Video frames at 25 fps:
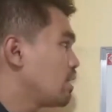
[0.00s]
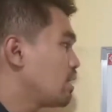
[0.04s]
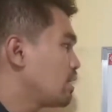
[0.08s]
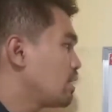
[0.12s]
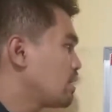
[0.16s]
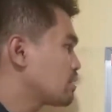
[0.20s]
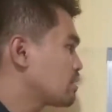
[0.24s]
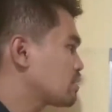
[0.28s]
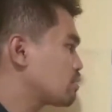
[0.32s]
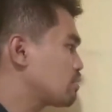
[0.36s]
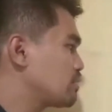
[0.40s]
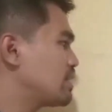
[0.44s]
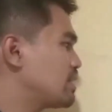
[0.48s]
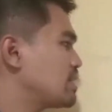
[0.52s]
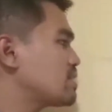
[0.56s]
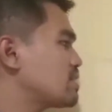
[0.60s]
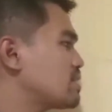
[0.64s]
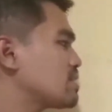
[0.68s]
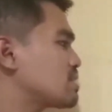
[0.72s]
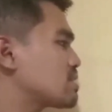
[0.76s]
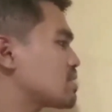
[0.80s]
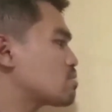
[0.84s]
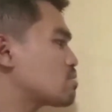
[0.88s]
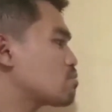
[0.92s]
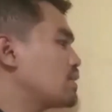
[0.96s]
so this is
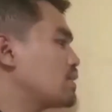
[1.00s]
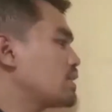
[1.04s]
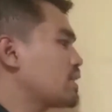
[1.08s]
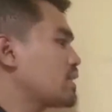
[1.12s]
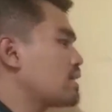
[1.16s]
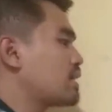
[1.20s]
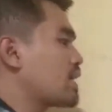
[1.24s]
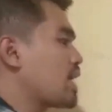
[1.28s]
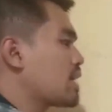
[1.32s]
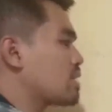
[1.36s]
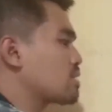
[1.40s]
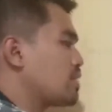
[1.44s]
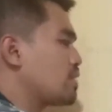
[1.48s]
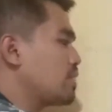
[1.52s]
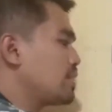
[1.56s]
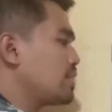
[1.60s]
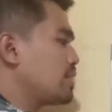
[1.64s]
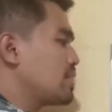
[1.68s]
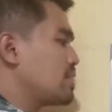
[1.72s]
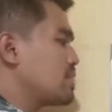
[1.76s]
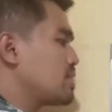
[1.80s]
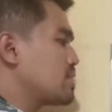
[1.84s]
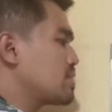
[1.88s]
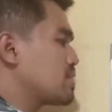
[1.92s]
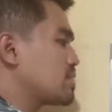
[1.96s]
just one direction.
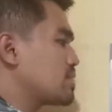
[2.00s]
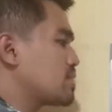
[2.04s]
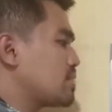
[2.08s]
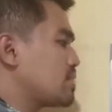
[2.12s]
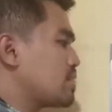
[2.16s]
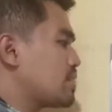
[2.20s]
This is just the